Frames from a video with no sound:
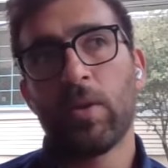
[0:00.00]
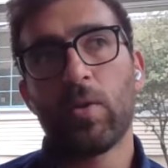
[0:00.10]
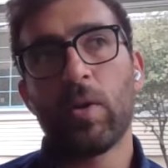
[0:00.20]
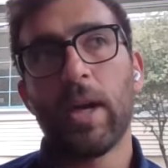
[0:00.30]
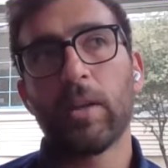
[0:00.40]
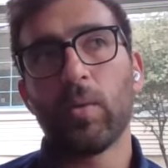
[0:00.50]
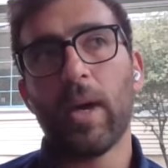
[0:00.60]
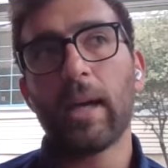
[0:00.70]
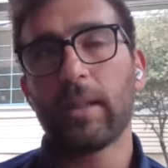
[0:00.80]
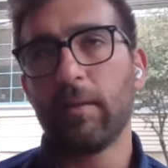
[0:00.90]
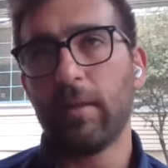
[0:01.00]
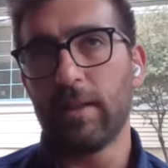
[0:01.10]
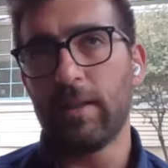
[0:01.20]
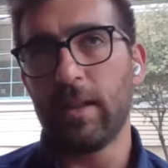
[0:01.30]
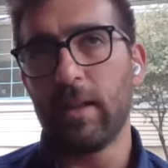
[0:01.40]
trying to
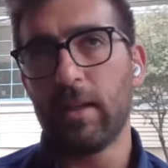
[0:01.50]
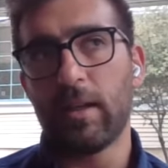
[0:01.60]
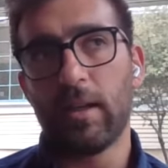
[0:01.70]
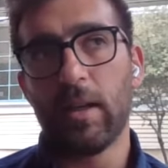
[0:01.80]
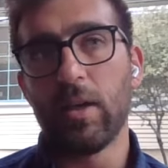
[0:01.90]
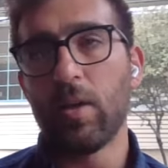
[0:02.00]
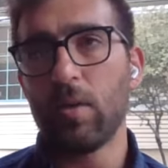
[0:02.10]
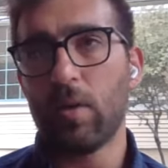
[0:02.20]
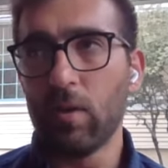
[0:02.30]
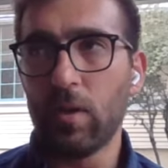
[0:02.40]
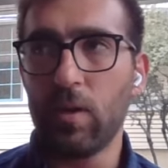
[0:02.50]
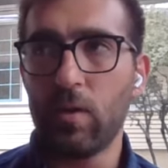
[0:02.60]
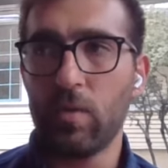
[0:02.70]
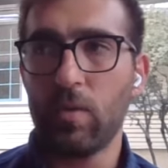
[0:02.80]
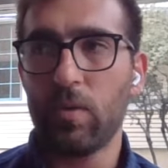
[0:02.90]
actively seek
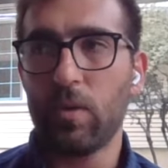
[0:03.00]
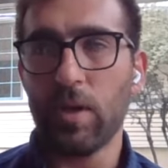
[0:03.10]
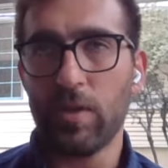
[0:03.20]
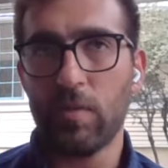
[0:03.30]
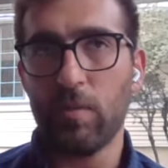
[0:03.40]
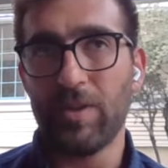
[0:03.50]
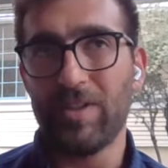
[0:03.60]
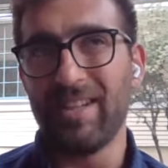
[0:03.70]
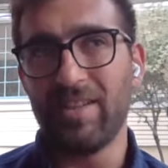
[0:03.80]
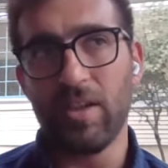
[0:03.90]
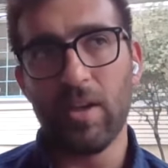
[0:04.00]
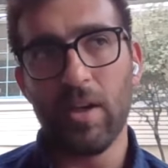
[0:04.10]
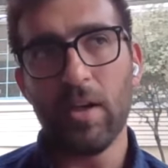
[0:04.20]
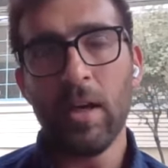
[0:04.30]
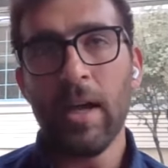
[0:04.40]
new customers this
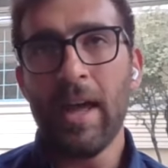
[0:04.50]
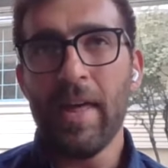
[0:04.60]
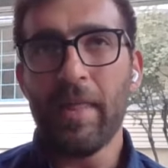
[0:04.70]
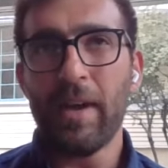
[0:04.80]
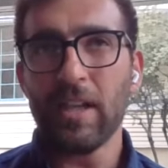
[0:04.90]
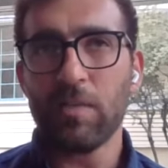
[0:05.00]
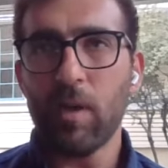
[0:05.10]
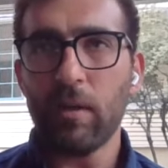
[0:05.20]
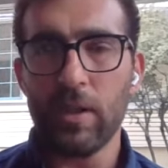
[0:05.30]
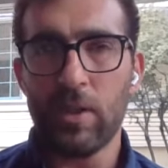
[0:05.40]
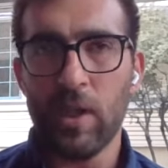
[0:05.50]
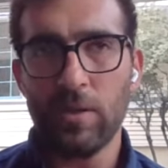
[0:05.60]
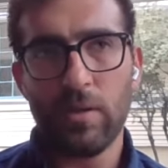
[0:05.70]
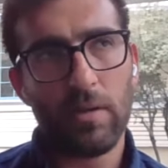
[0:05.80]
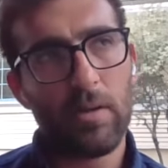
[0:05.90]
year. That's probably
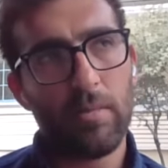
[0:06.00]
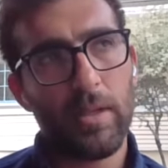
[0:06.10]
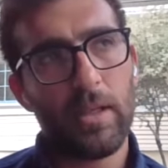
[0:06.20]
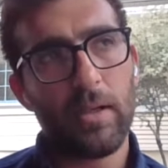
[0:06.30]
changed a little bit,